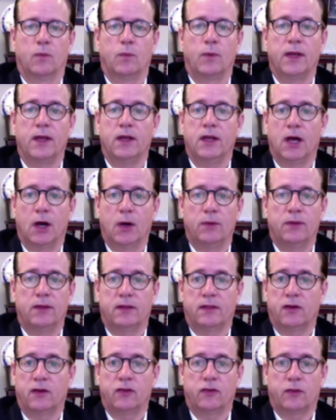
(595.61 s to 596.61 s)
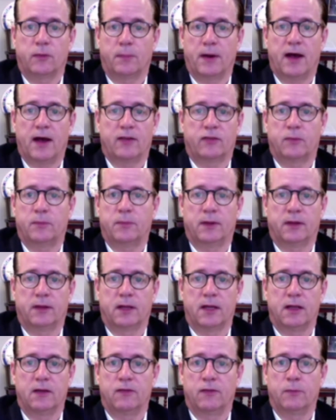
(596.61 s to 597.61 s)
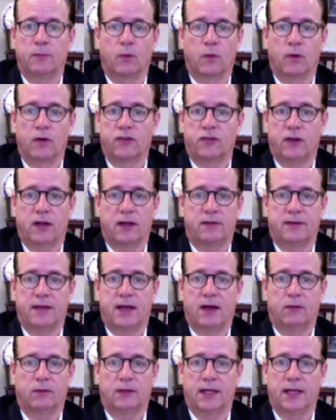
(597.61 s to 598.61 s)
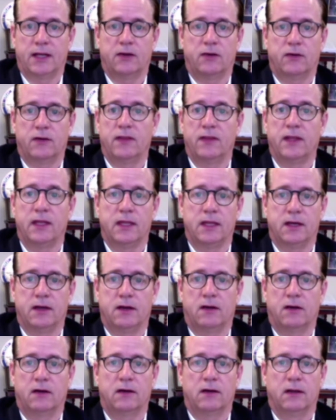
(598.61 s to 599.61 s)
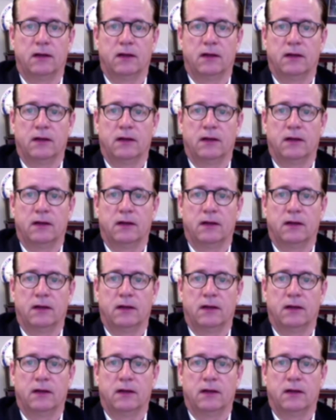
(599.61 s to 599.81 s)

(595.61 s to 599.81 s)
We know that there's the possibility of more shutdown later in the year.